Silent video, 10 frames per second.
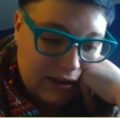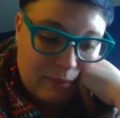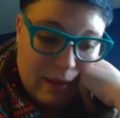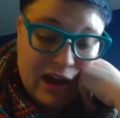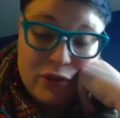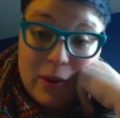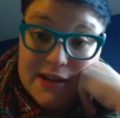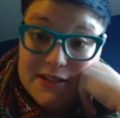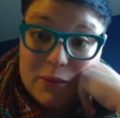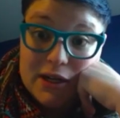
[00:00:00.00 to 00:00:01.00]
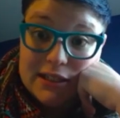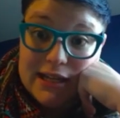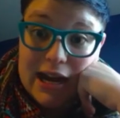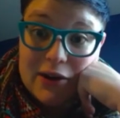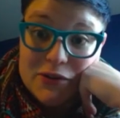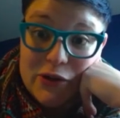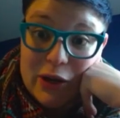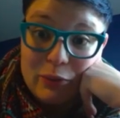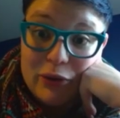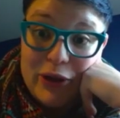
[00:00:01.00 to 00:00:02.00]
math-wise, it worked out. So
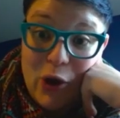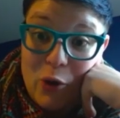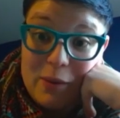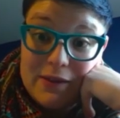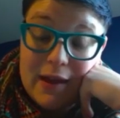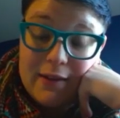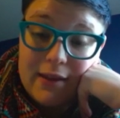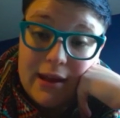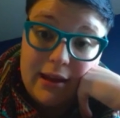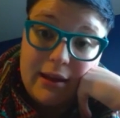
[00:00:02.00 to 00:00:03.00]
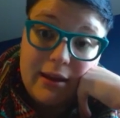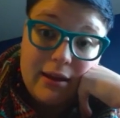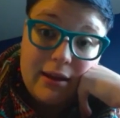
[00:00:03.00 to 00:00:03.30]
I'm really hoping that, like,